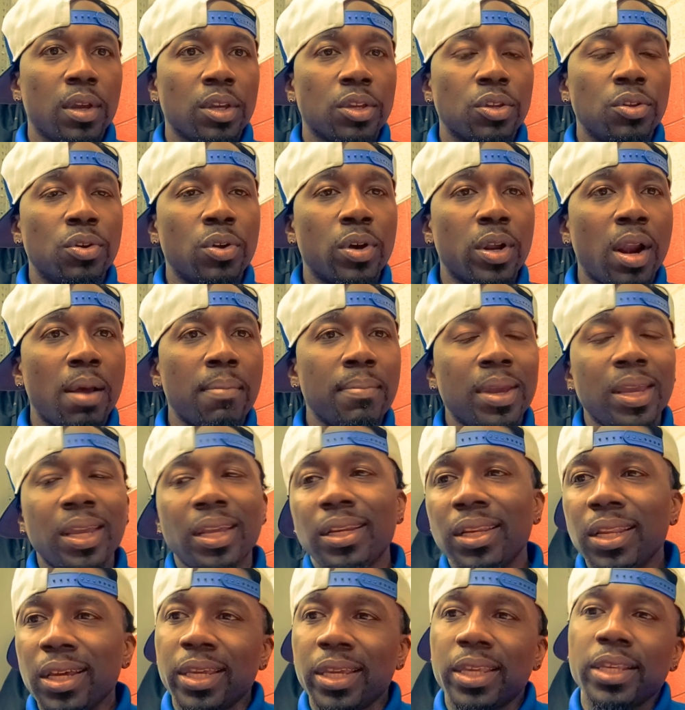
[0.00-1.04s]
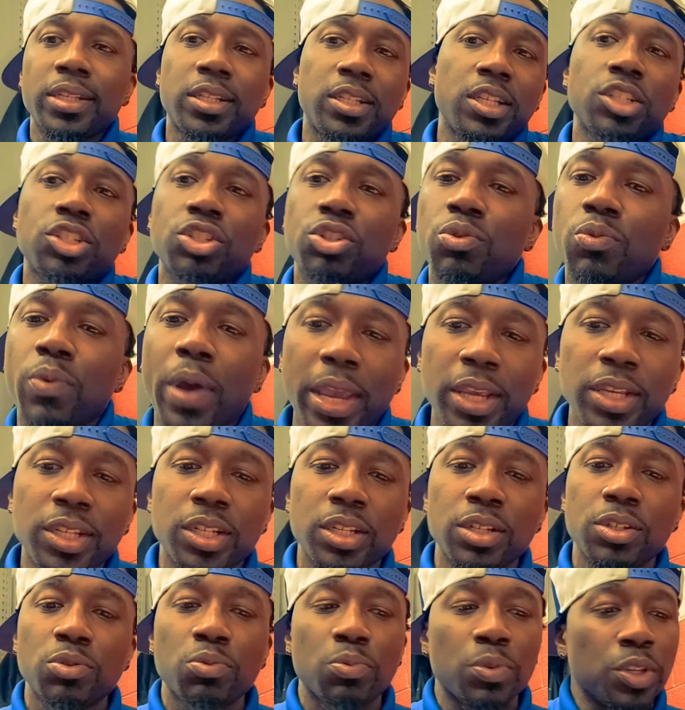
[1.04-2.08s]
You know what I mean? Look at
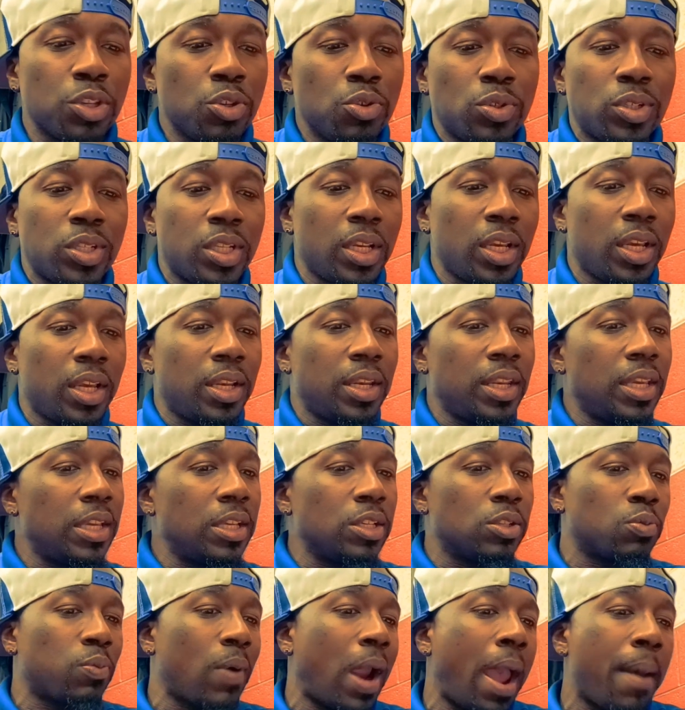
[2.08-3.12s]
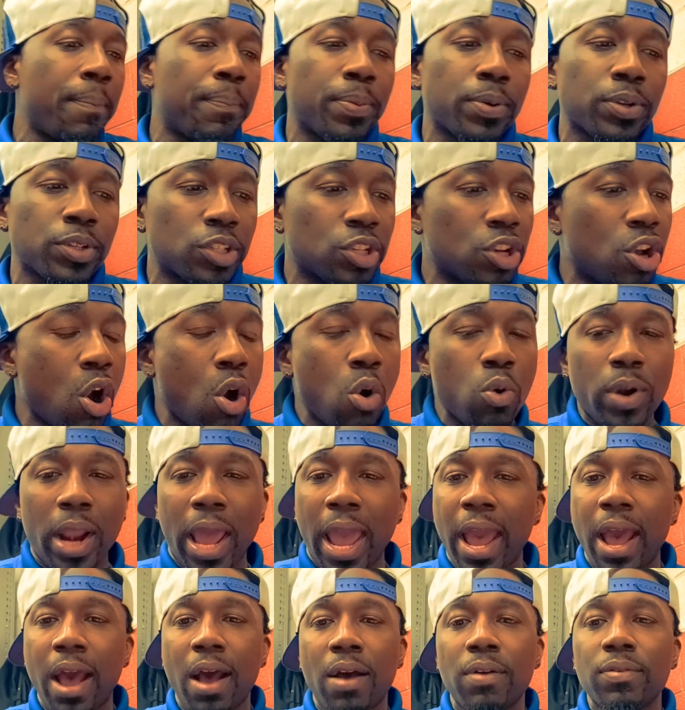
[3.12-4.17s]
situations when you seeing these rappers go
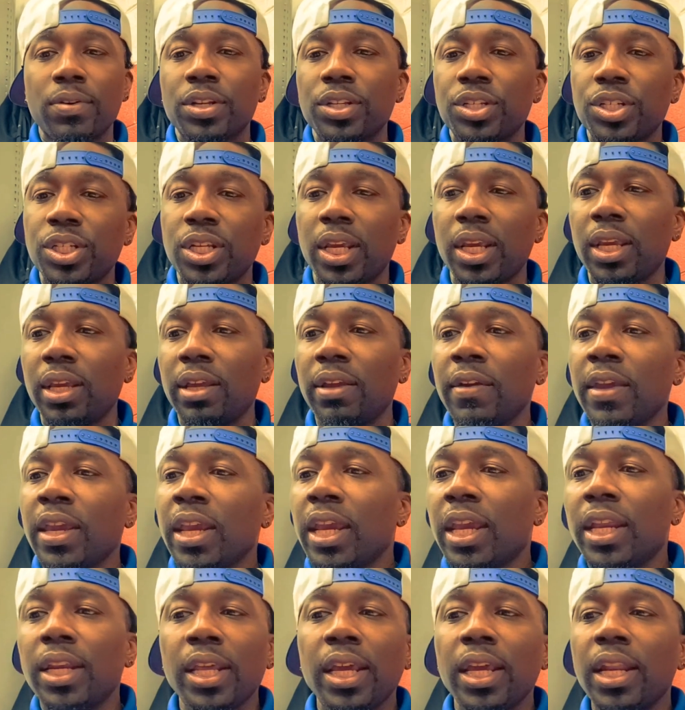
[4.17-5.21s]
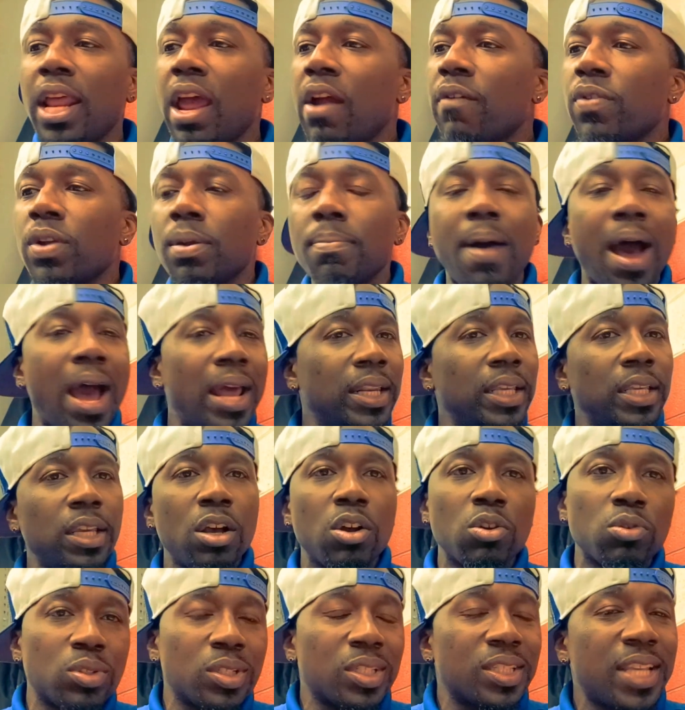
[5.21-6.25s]
down and shit, and then everybody
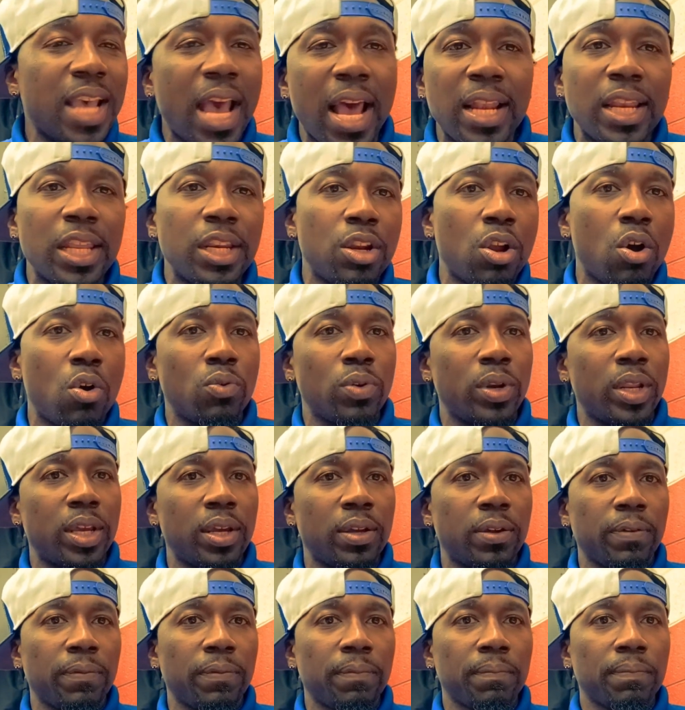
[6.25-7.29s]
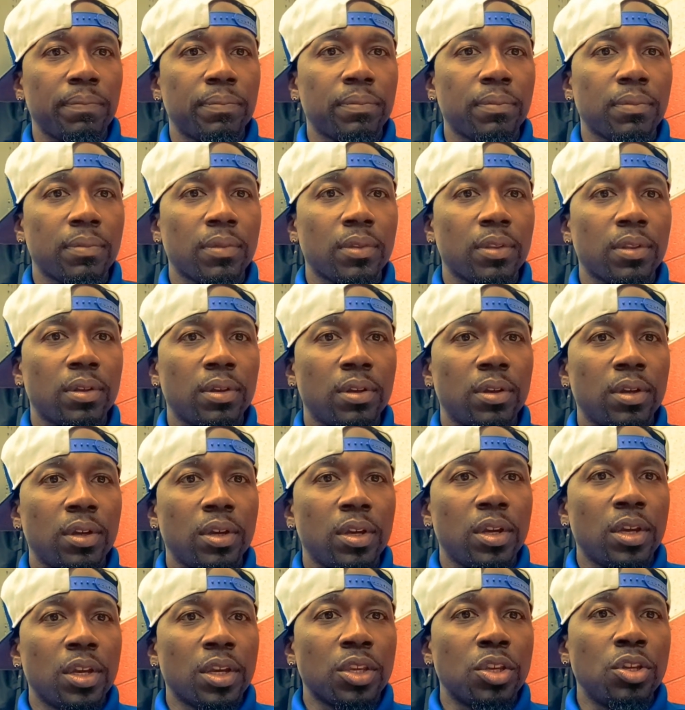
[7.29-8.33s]
else telling on them.
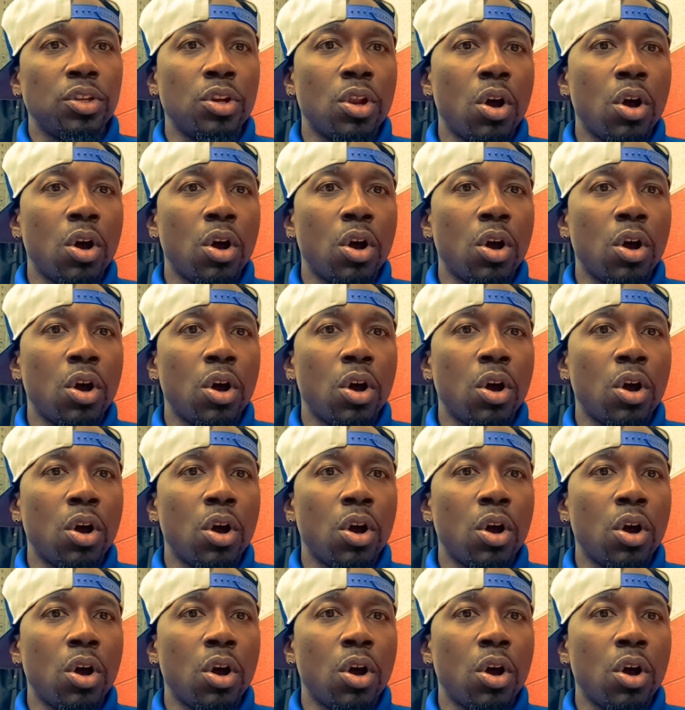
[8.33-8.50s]
You